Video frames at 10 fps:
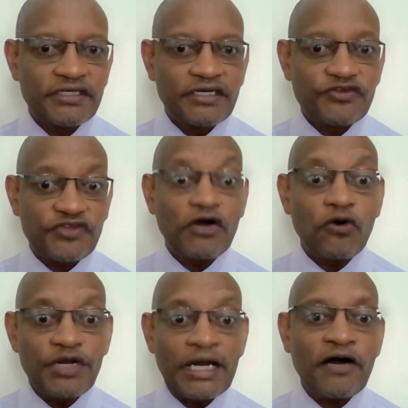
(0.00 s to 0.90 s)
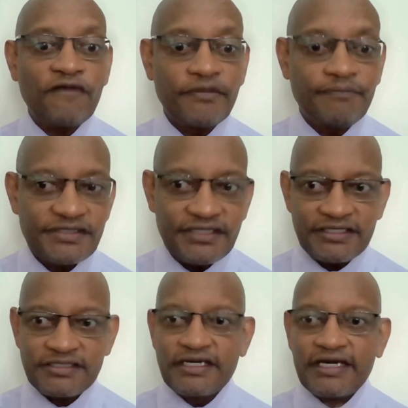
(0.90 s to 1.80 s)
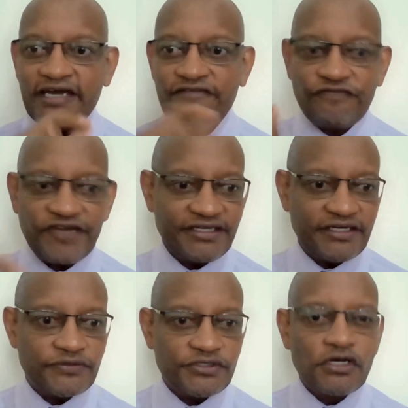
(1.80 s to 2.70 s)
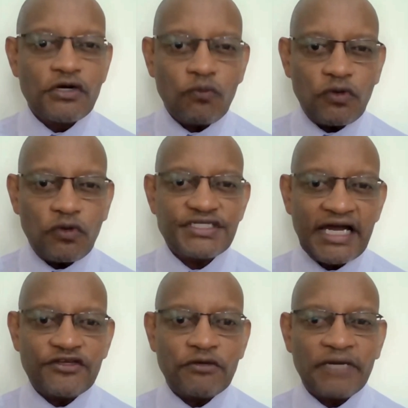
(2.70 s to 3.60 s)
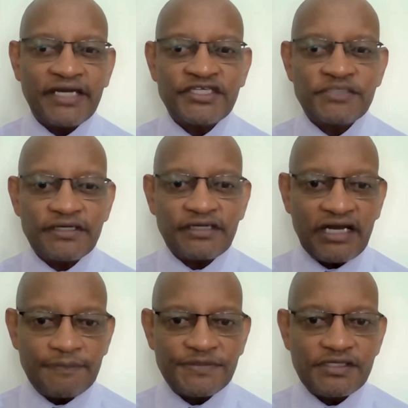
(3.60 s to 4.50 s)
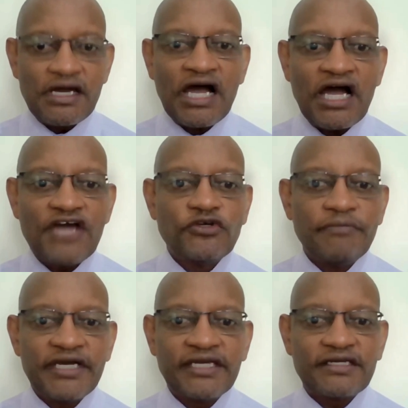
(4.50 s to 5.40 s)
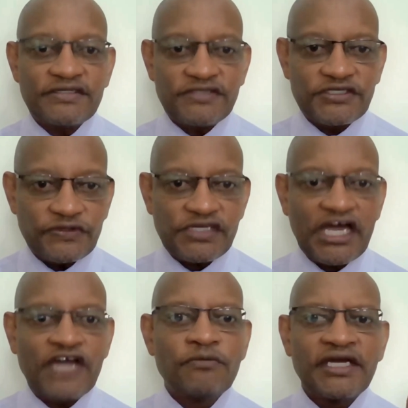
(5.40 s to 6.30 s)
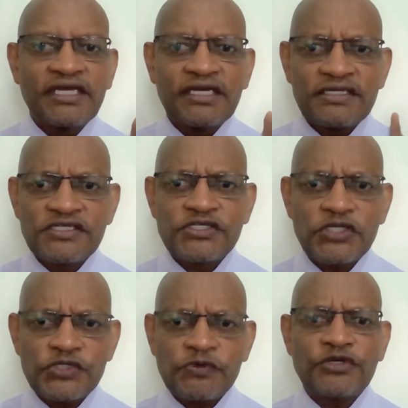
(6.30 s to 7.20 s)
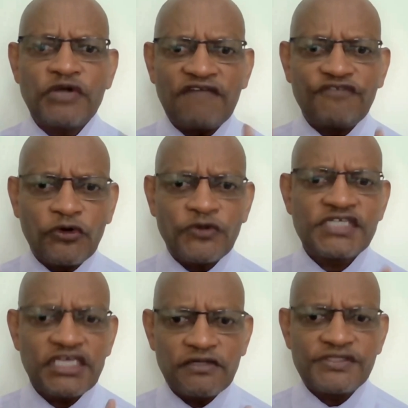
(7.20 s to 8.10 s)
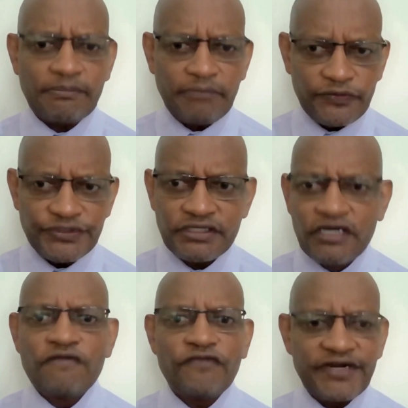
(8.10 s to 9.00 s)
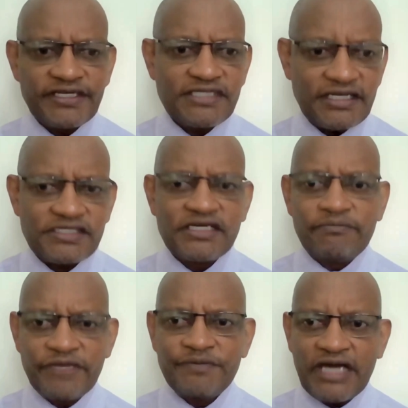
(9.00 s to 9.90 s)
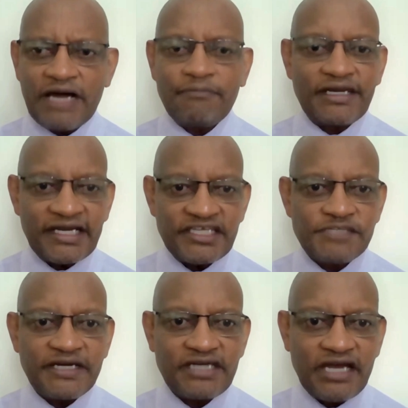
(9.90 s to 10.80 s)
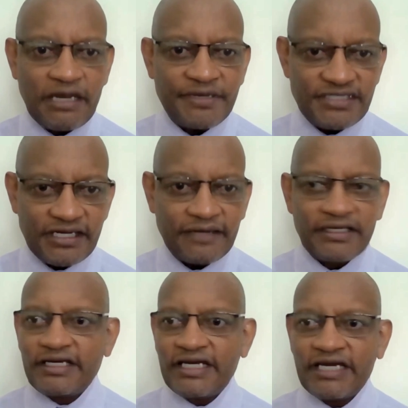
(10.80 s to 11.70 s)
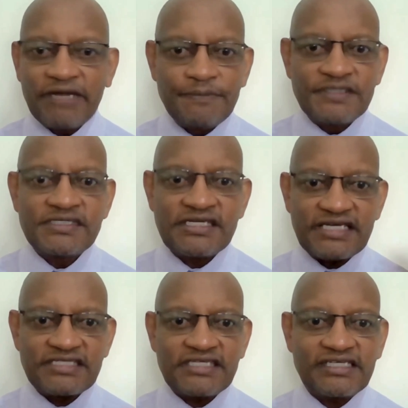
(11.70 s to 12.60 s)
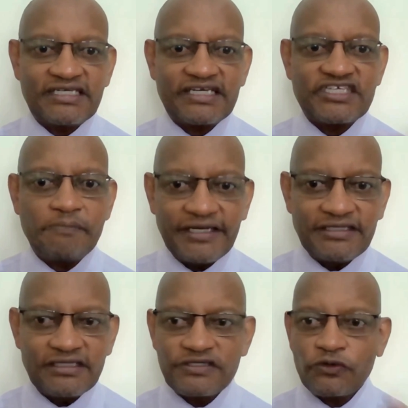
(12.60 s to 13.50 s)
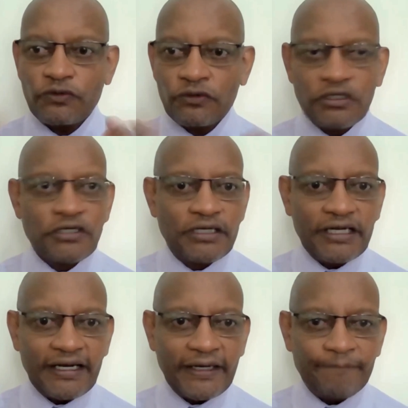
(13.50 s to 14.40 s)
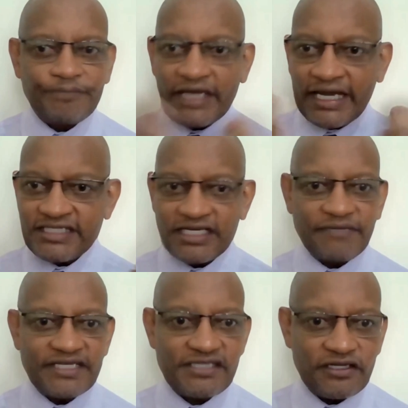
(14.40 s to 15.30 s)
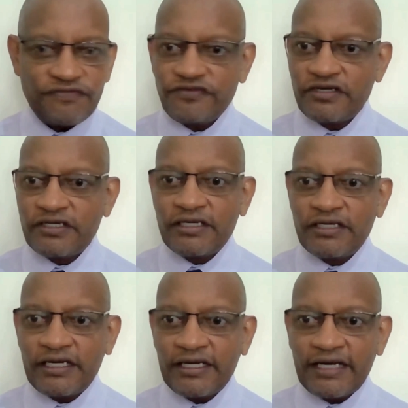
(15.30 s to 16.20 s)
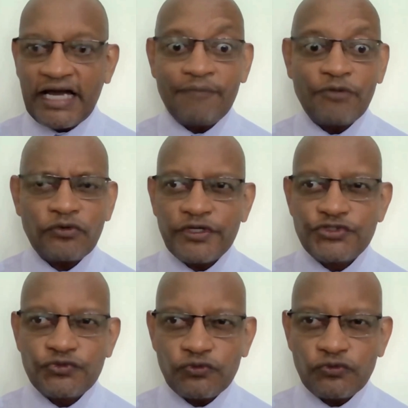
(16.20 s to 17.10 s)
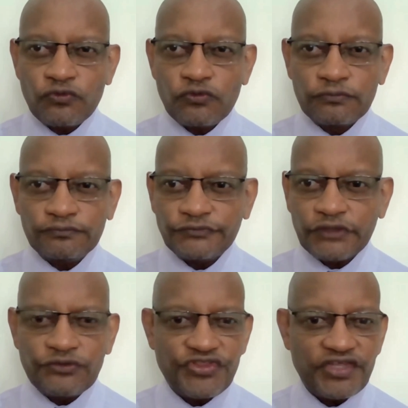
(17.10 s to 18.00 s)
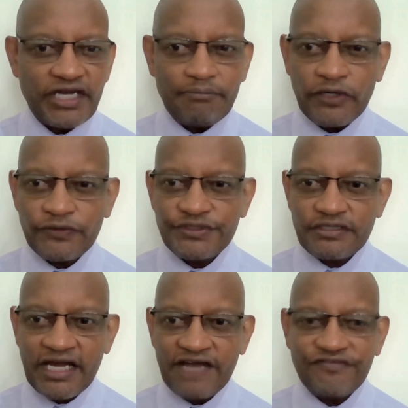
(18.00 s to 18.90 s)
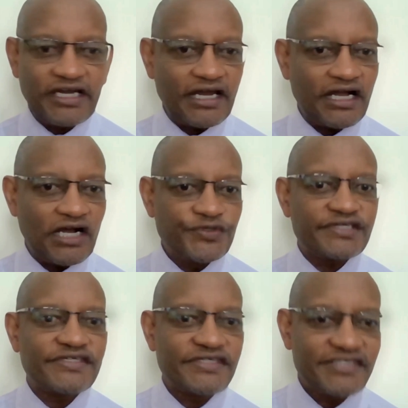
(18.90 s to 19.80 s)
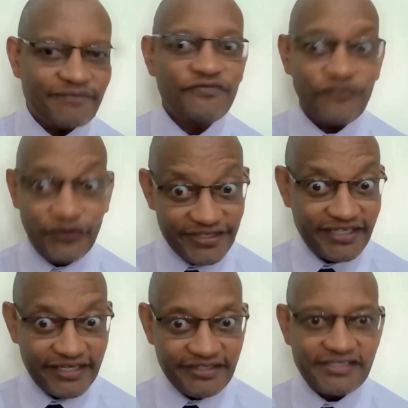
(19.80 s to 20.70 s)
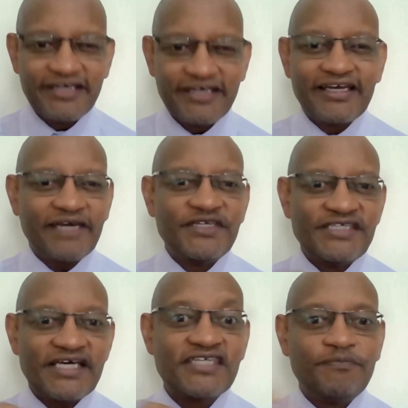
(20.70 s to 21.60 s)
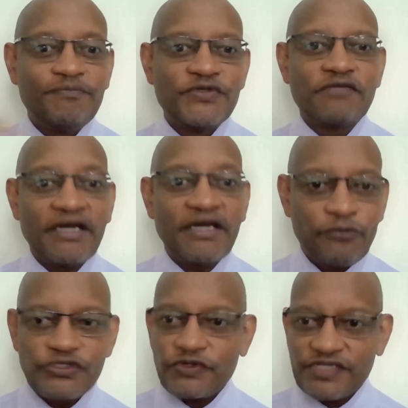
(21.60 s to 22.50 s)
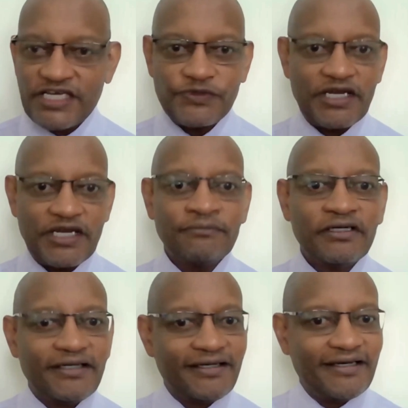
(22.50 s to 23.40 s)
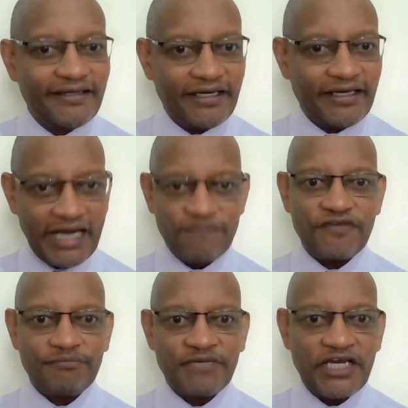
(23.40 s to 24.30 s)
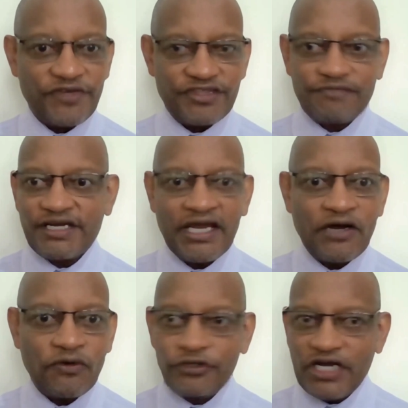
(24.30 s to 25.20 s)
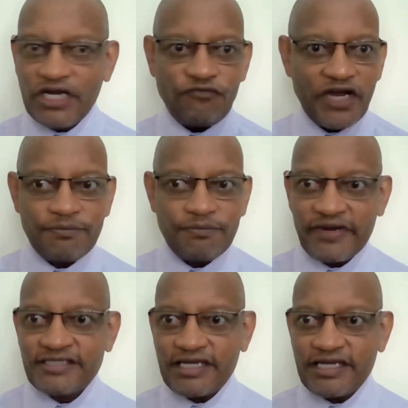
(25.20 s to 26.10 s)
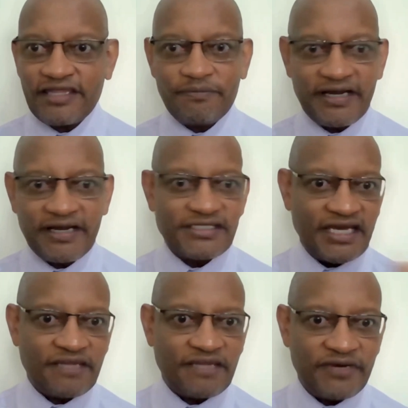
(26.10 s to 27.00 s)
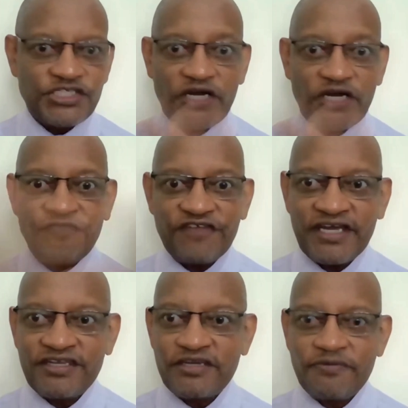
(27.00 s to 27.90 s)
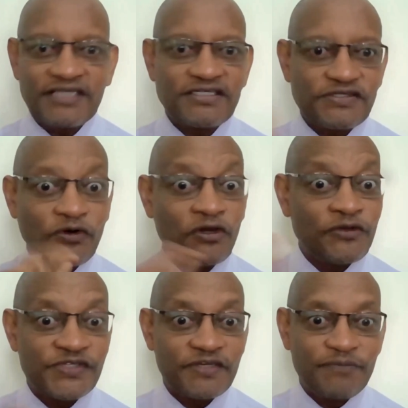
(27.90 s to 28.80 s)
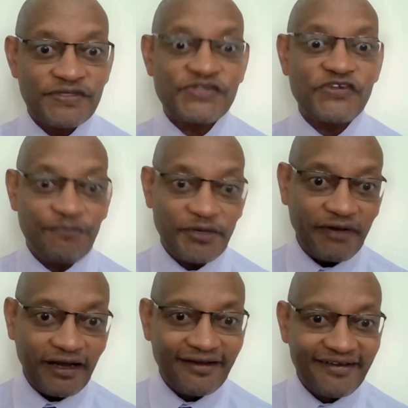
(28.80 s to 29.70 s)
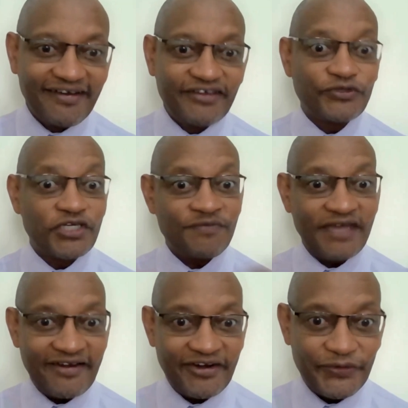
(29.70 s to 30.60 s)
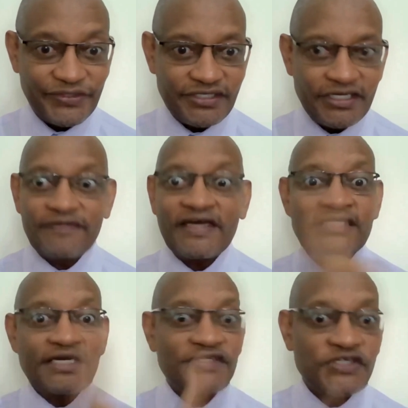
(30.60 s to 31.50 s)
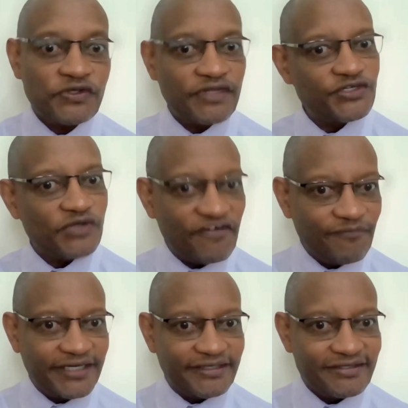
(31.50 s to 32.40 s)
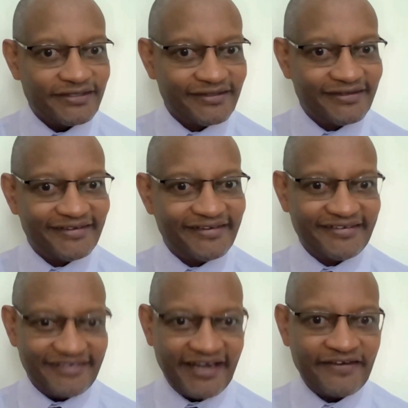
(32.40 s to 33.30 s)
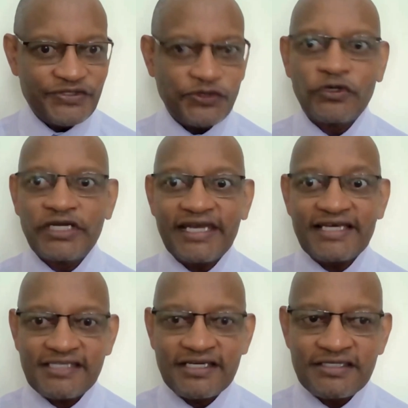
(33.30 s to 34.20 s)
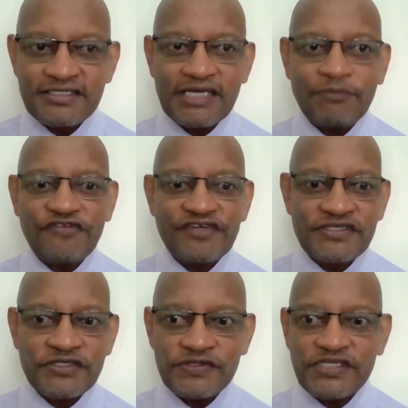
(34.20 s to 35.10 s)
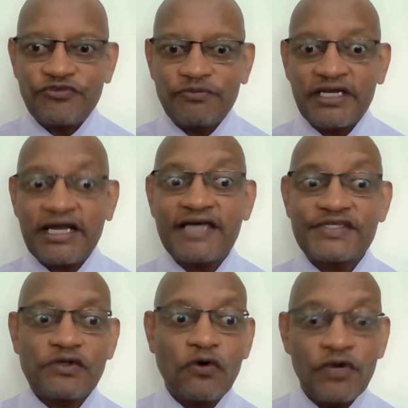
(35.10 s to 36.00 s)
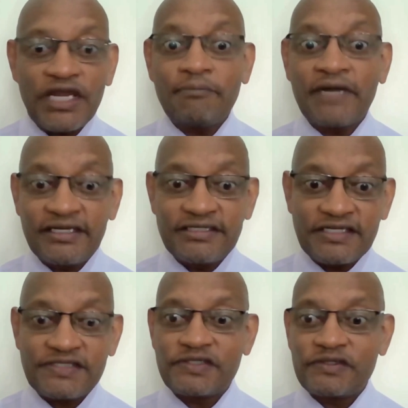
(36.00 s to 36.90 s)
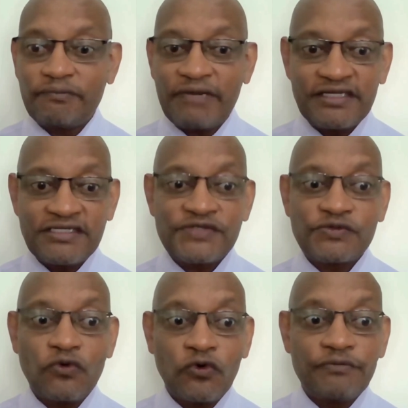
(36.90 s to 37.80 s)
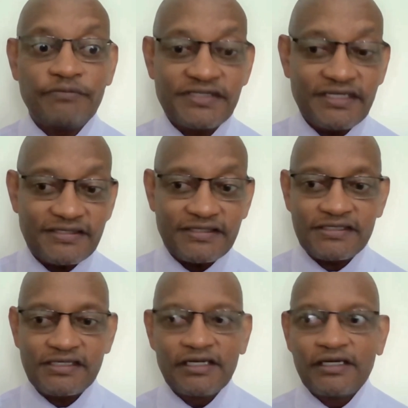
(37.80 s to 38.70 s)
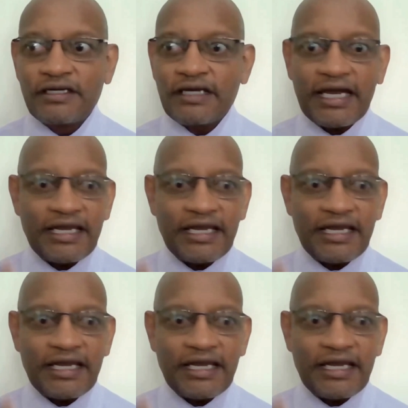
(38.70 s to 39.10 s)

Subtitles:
to the owner of the business and find out, what are your management gaps? How are you making decisions? Are you making decisions where you have no skills about? For instance, maybe I'm an expert carpenter and my business has started expanding. So I tell myself, I'm not going to to think about having an accounting system. For instance, let me just keep using my books because that's what I'm familiar with. But now you have one branch, another branch, another branch. You have 500 branches all using pieces of paper to keep their records. That's a decision that you have made. Yeah. So in a sense, some of the decisions that we make as owner managers, managers who own businesses, can